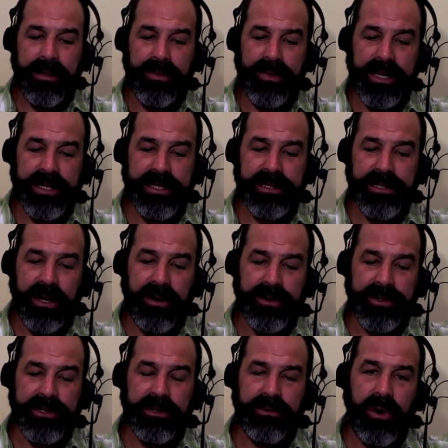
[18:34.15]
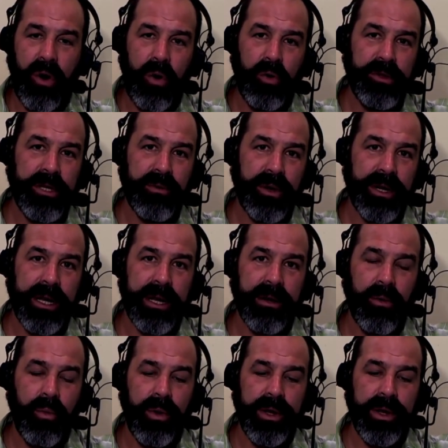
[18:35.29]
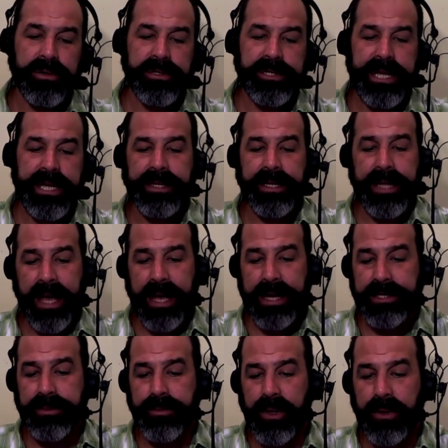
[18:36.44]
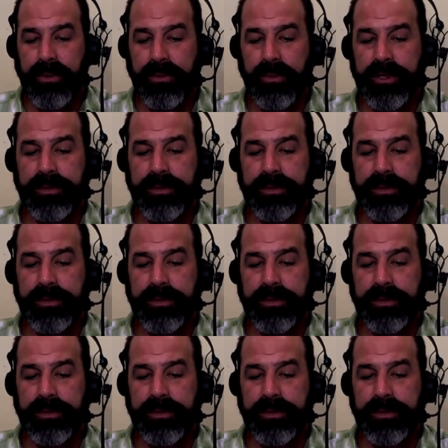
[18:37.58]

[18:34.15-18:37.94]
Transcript: this is also only running Windows 10 in S mode,